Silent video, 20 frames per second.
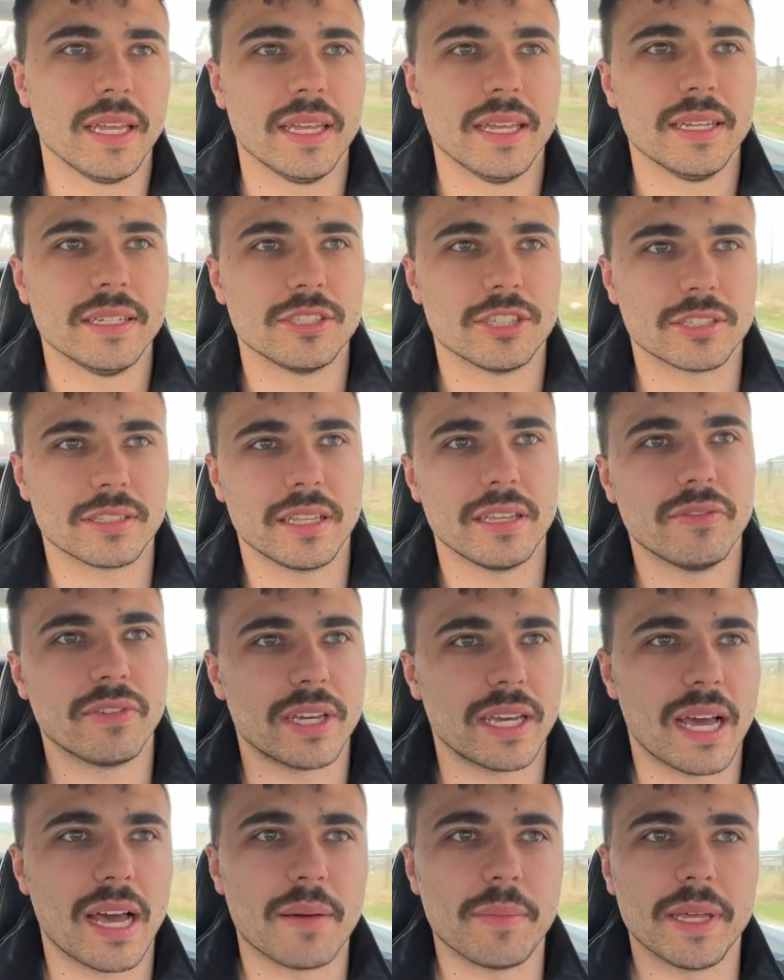just leave a
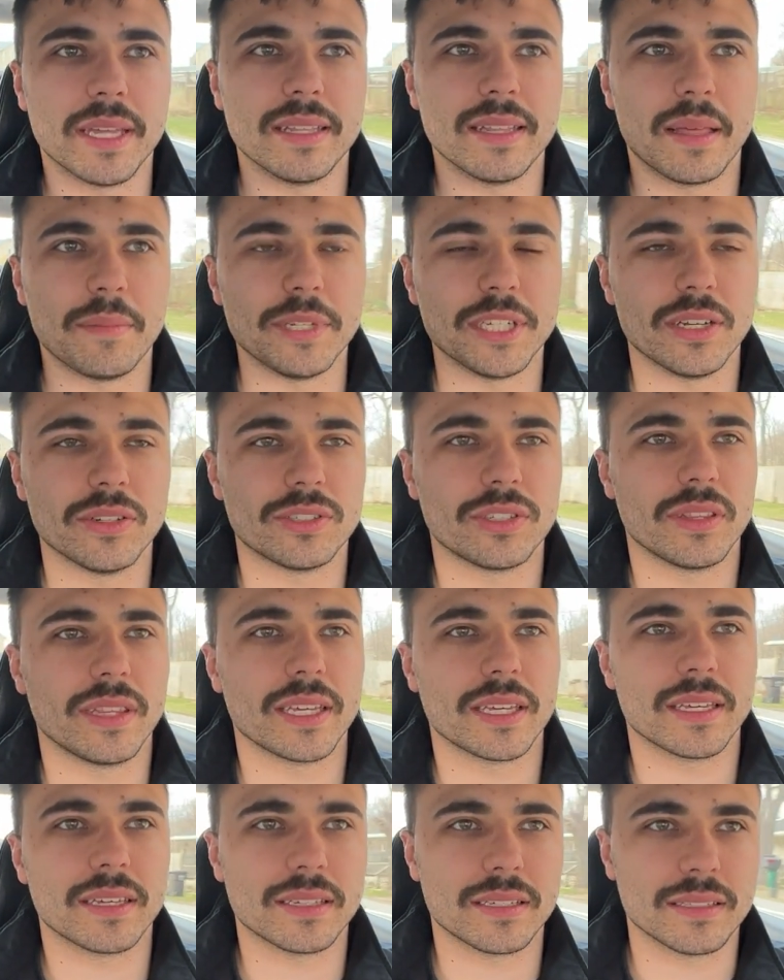comment and let me know what you're
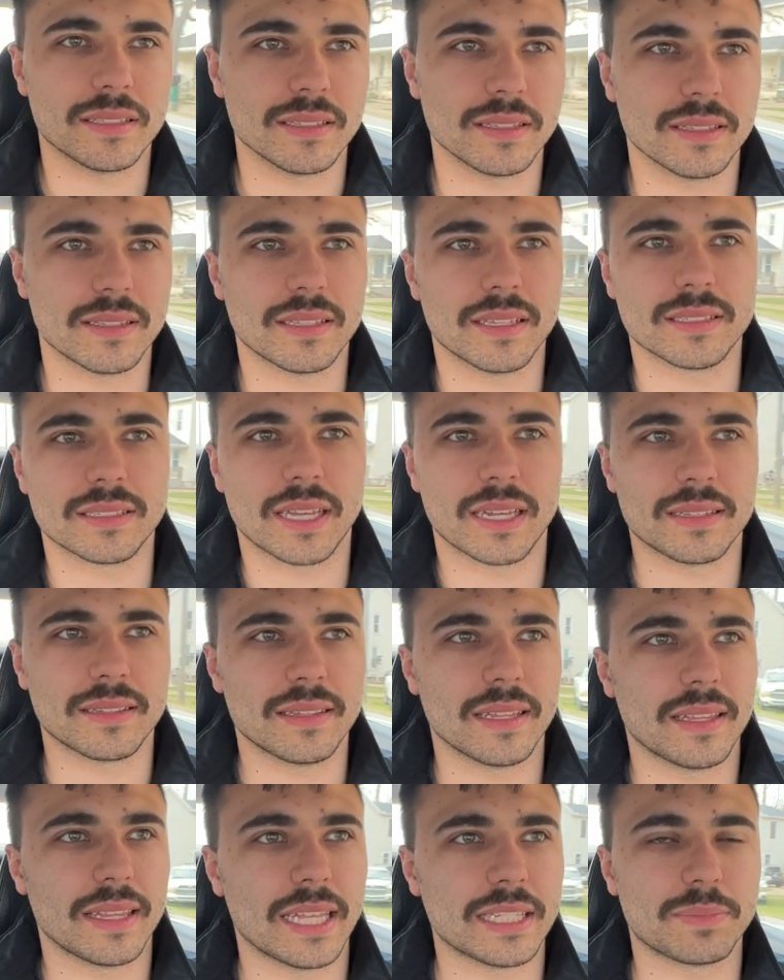thinking, because
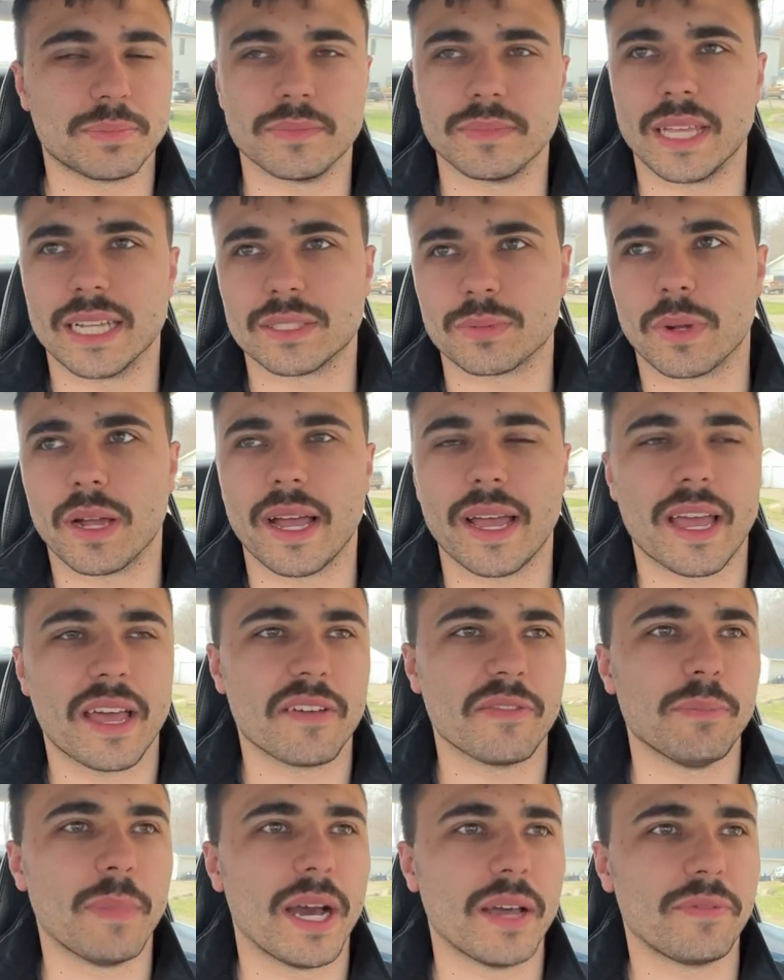that's where I
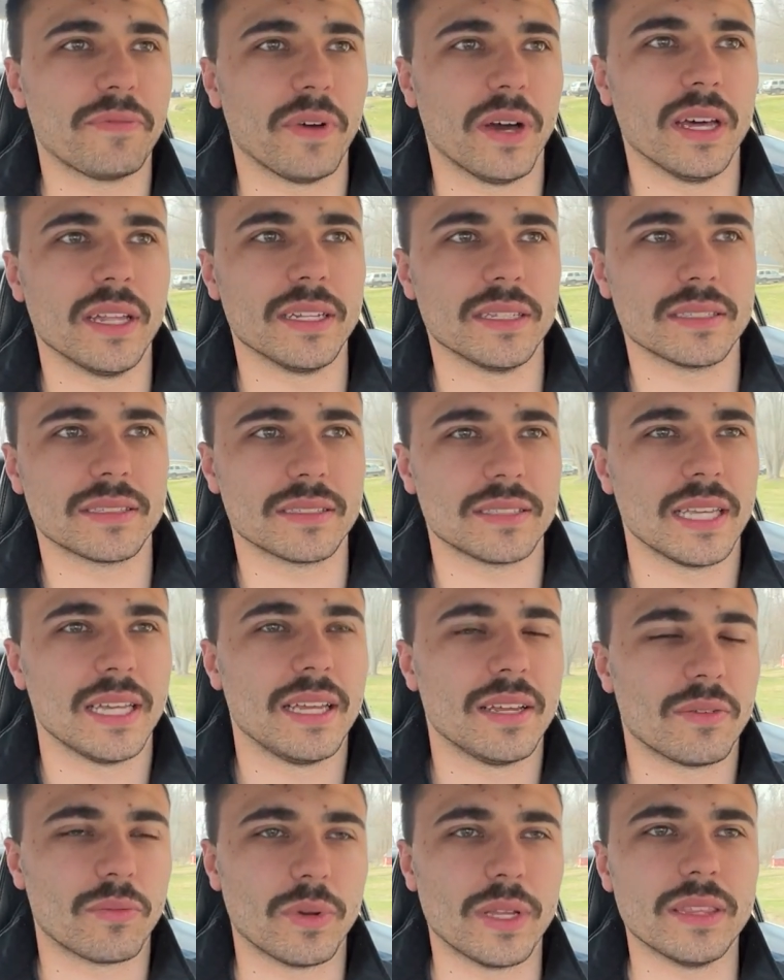have my fun, is
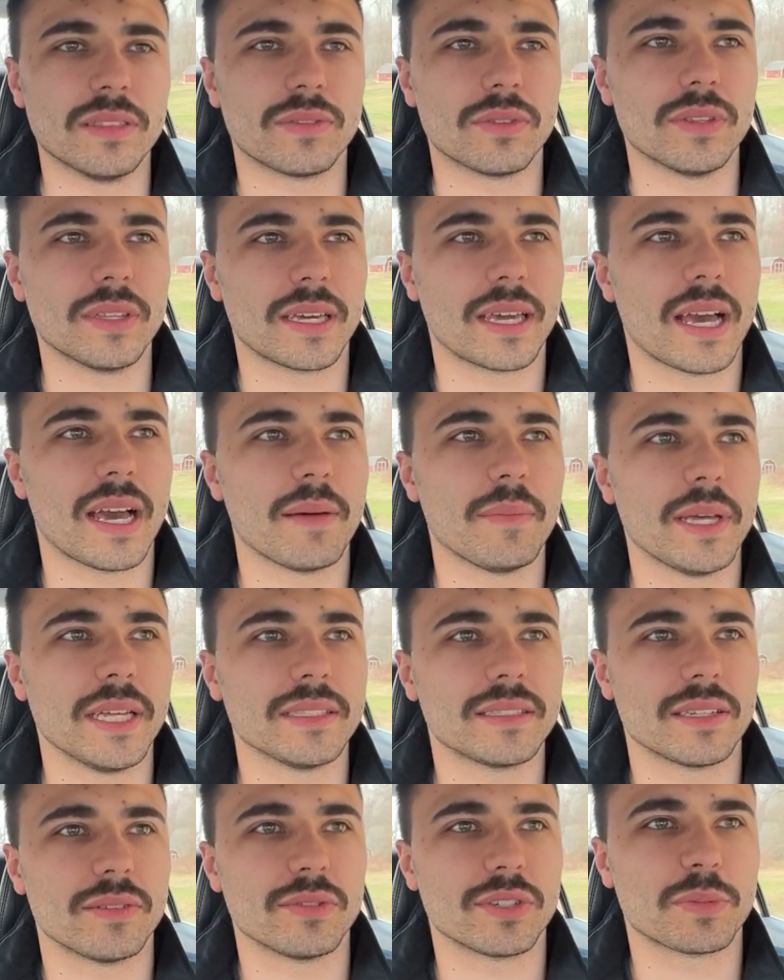reading through the
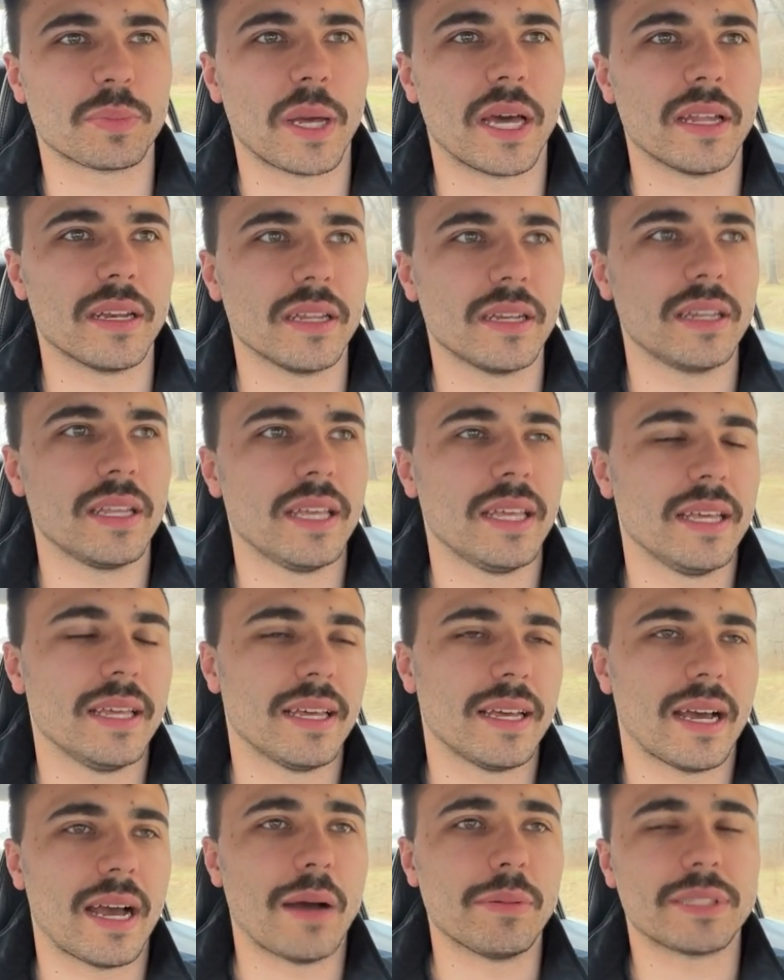comments and
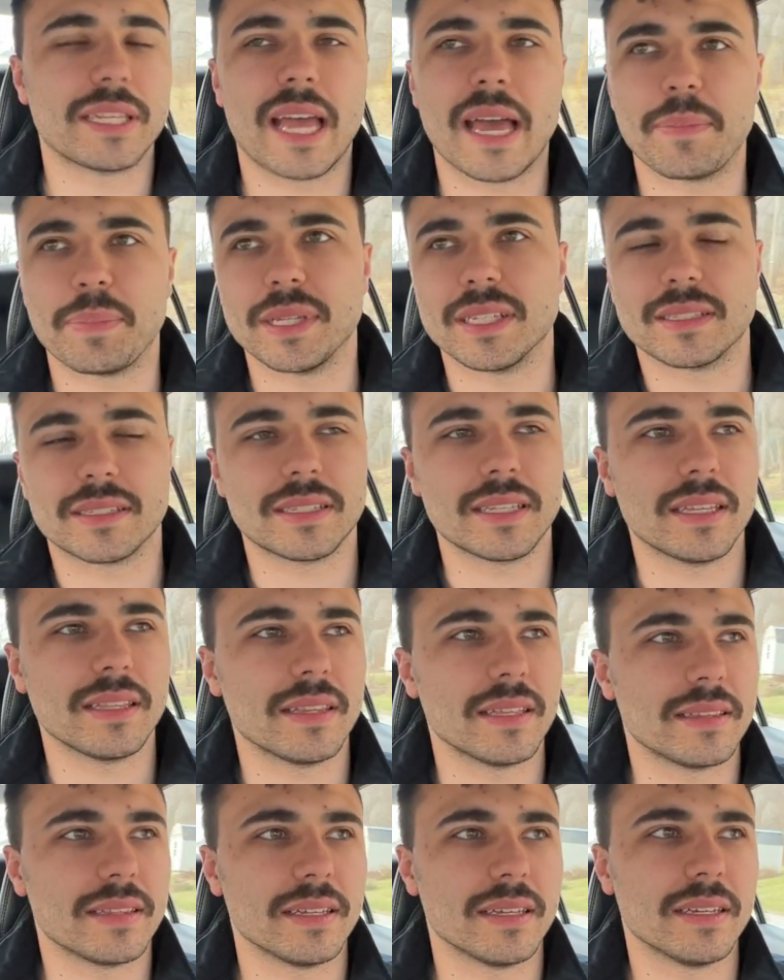responding. I was happy to see
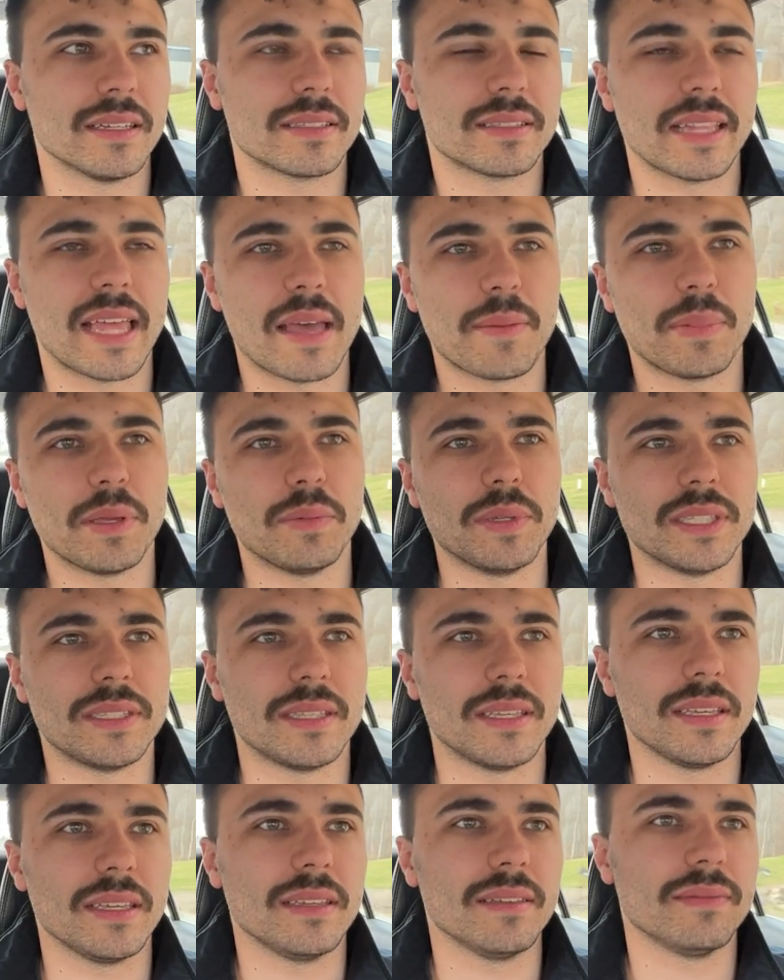that the Snap
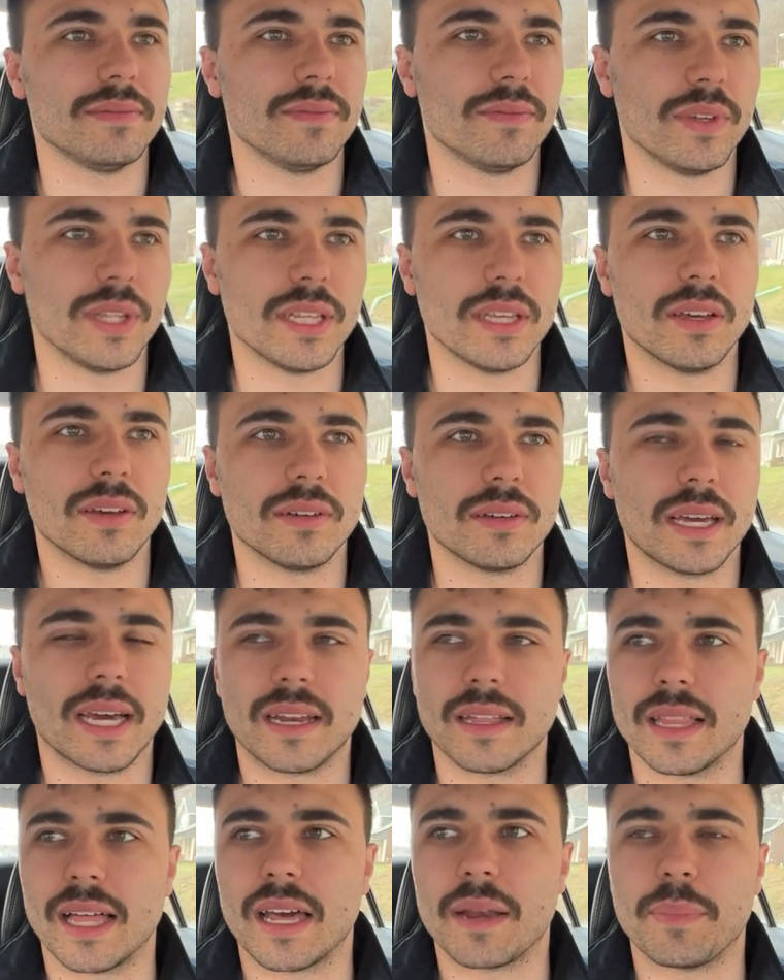BBT video got
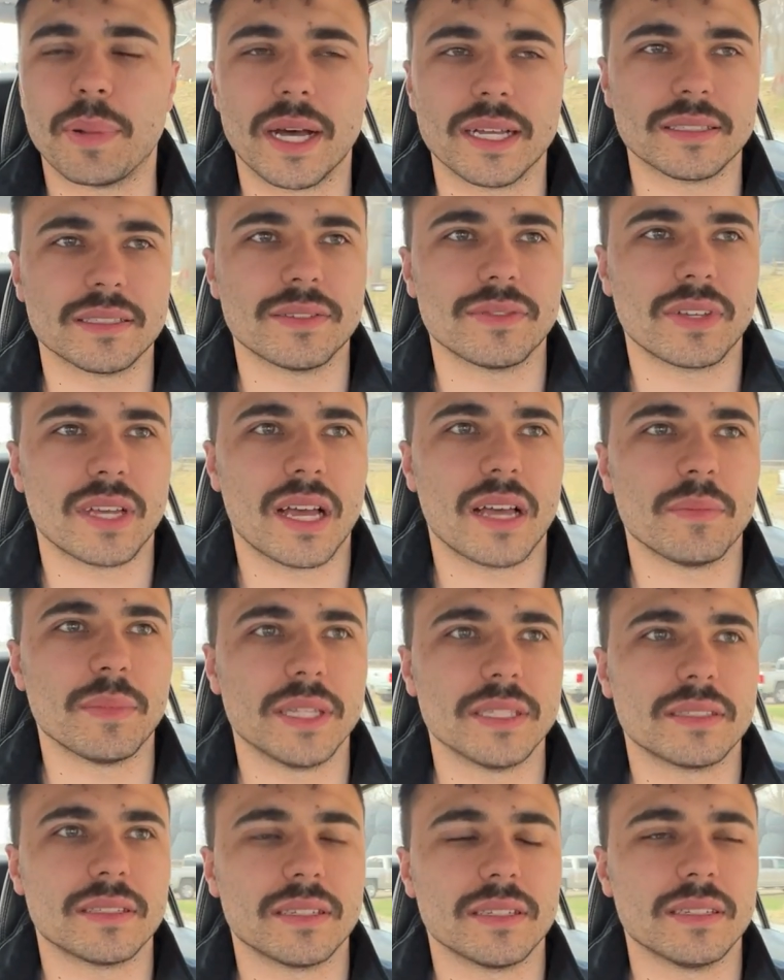a lot of positive
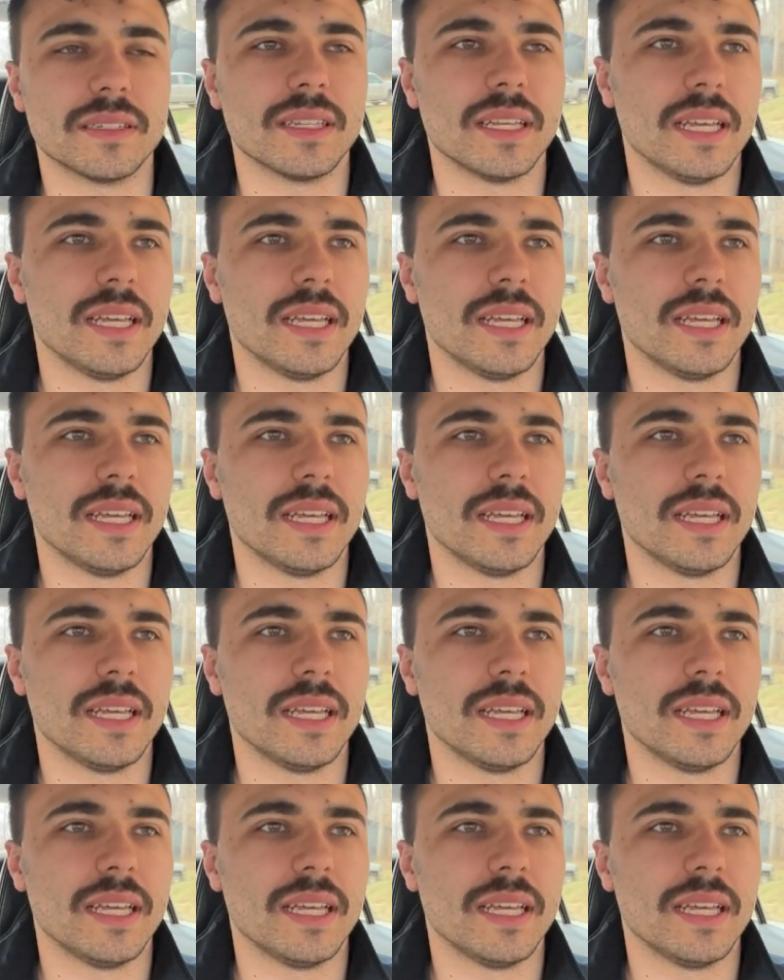comments, and